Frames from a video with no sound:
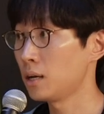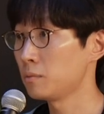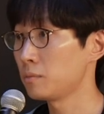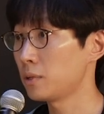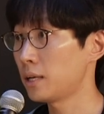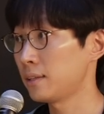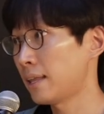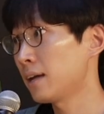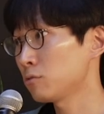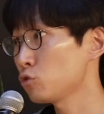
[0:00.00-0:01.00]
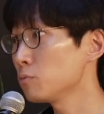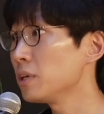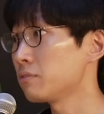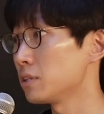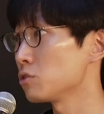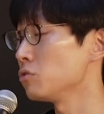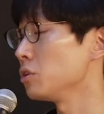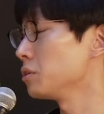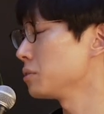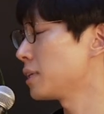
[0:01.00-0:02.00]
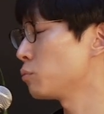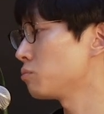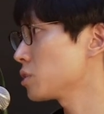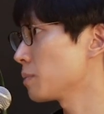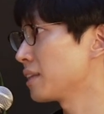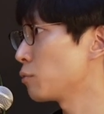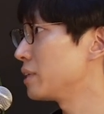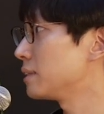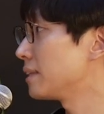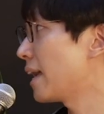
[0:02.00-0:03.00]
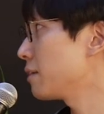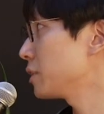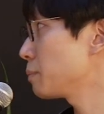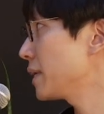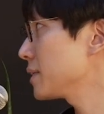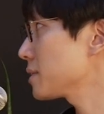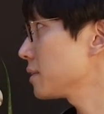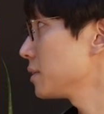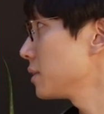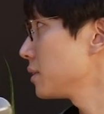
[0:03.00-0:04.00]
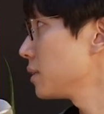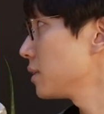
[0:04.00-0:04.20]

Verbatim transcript: Um, and that, to me, feels new, that, something that we didn't have in the past.